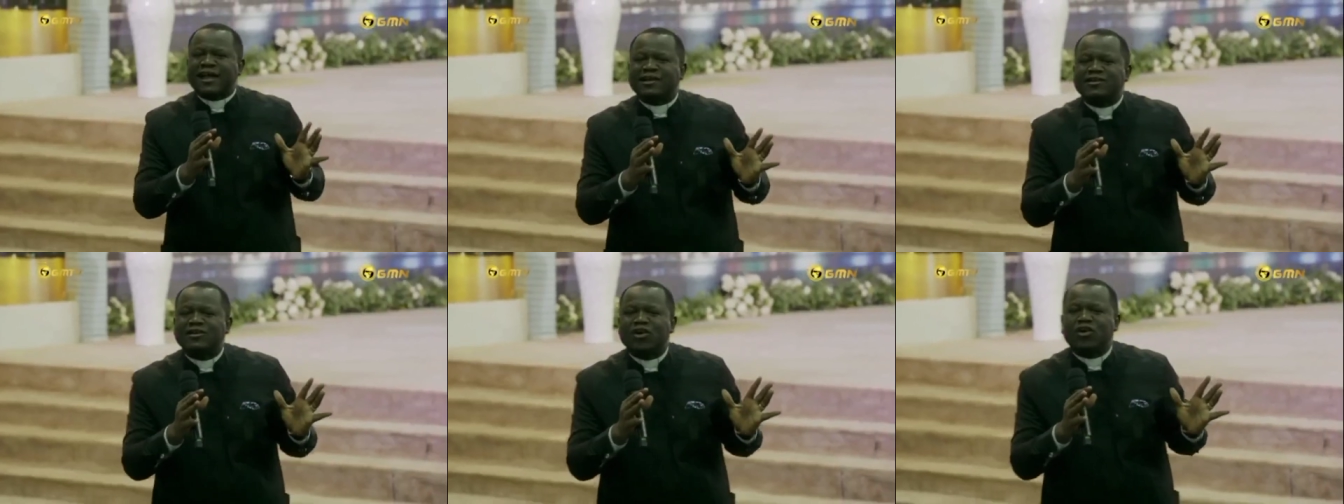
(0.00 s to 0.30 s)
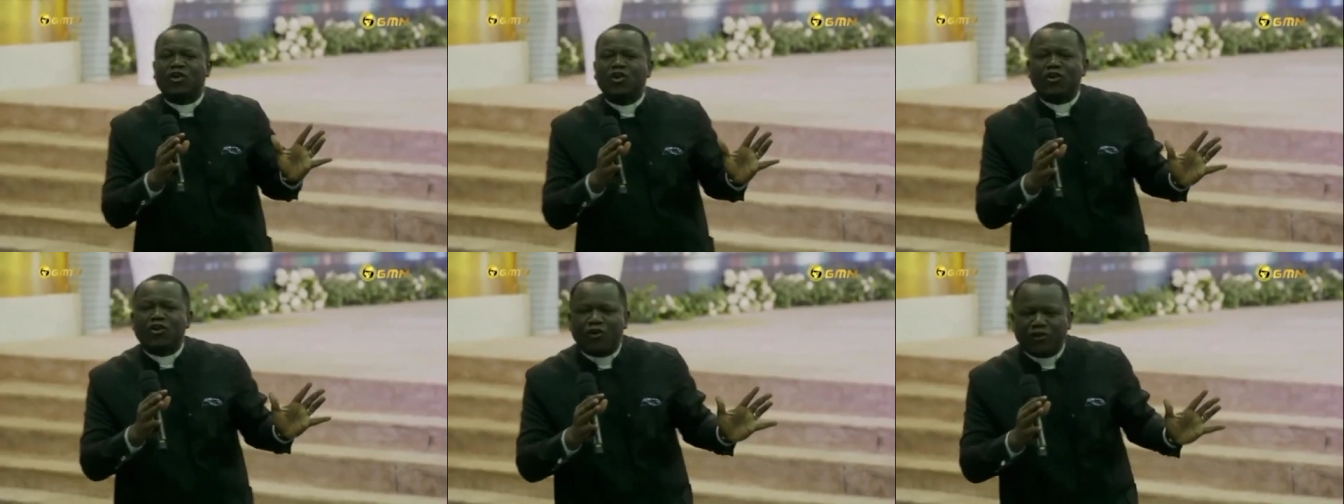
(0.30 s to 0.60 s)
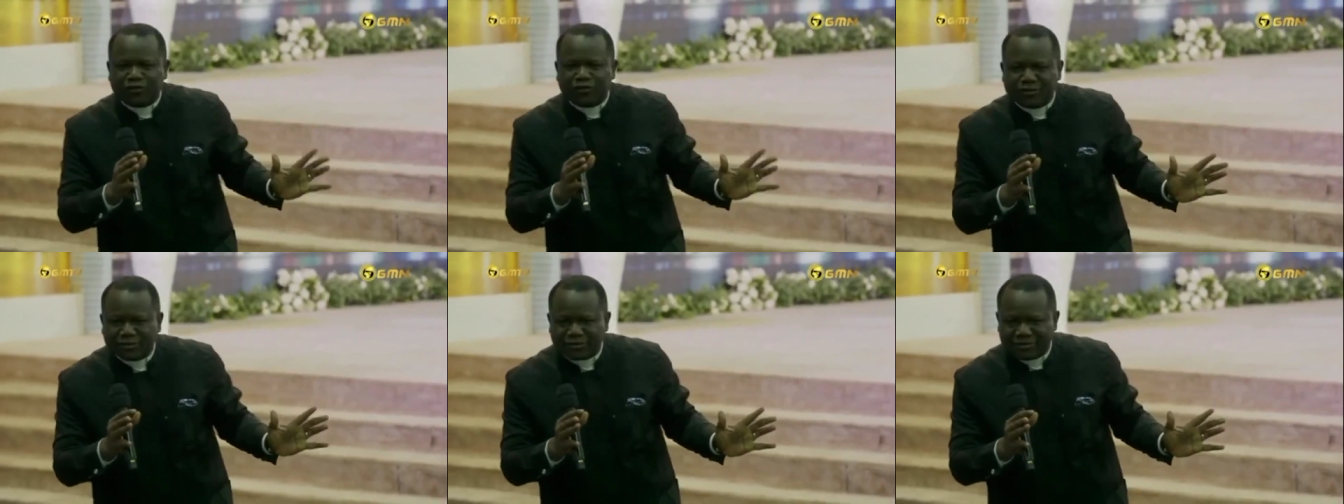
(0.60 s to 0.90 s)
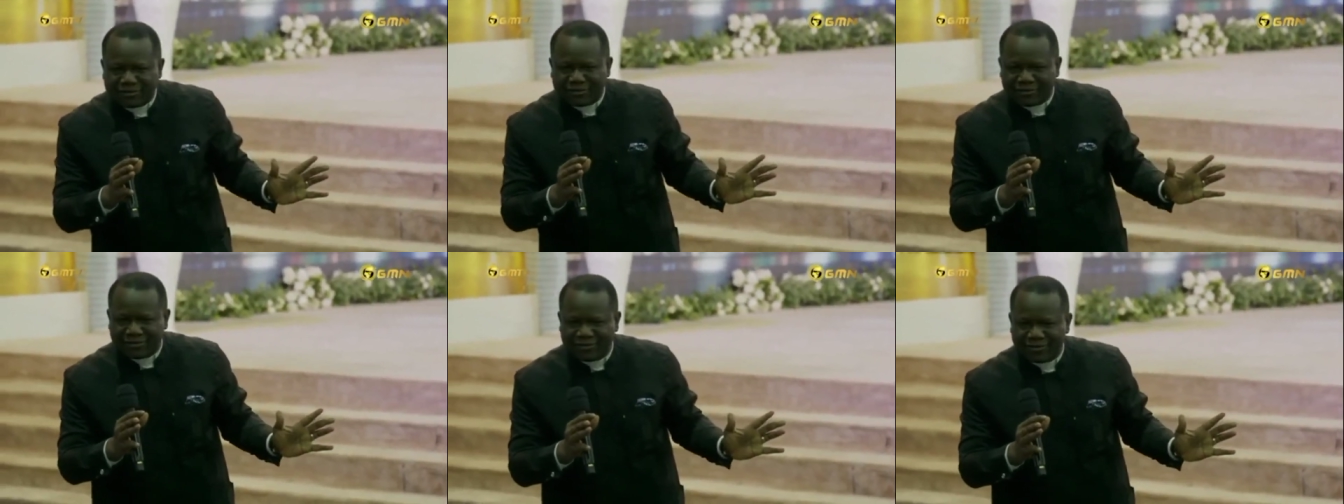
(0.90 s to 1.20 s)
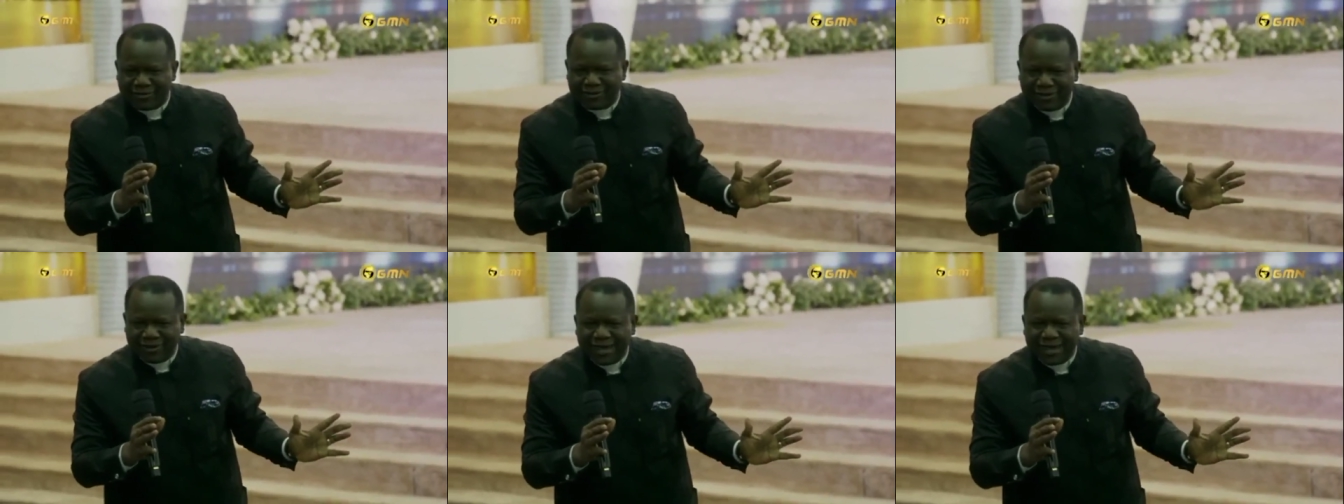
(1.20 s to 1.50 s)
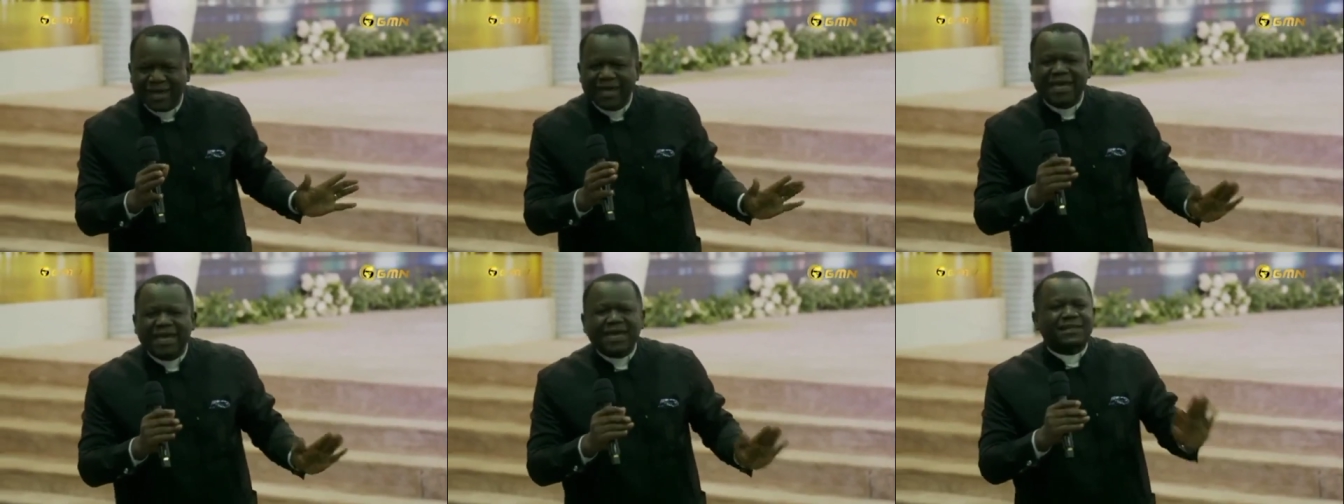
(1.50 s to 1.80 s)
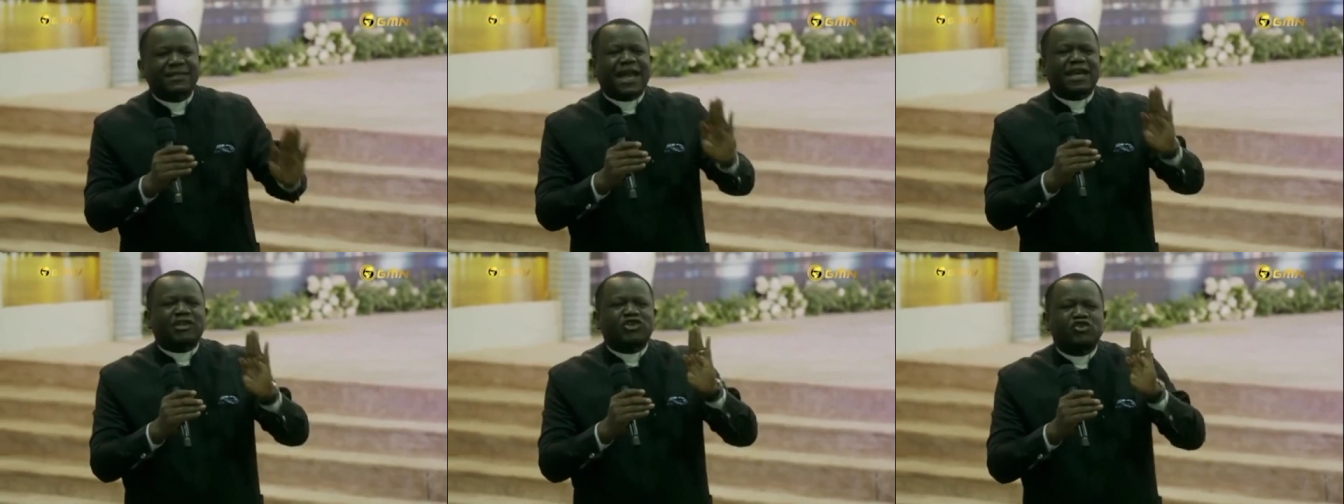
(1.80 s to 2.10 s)
the laws is
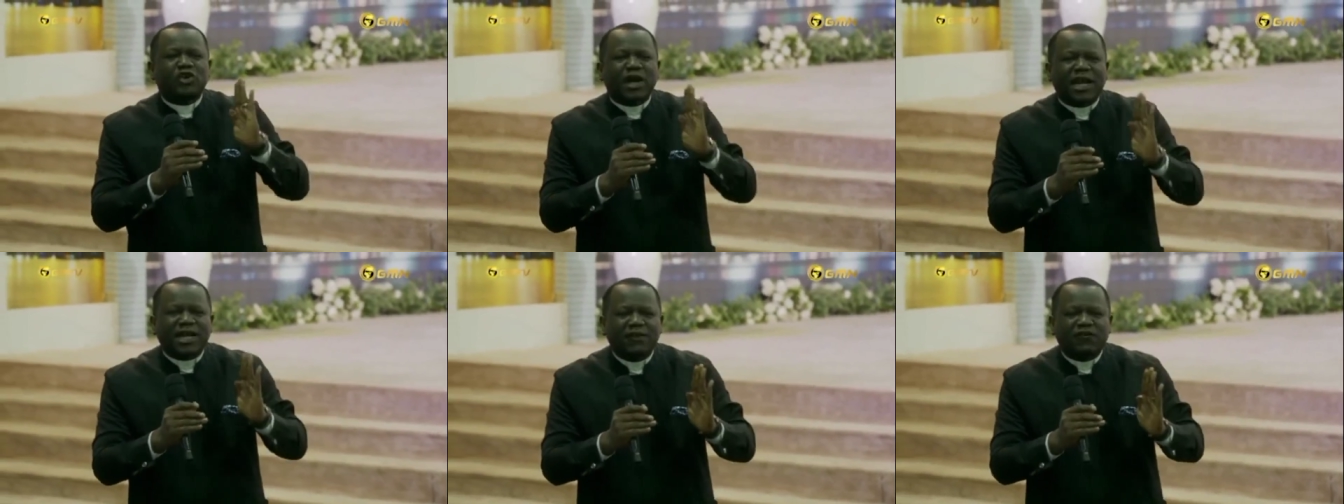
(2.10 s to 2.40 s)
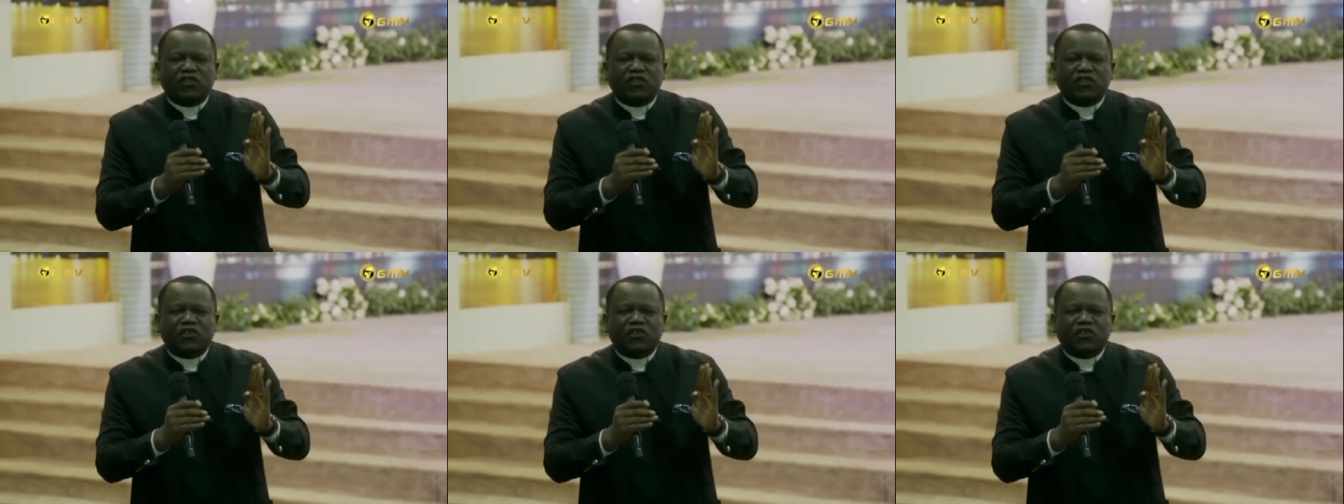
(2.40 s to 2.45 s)
actually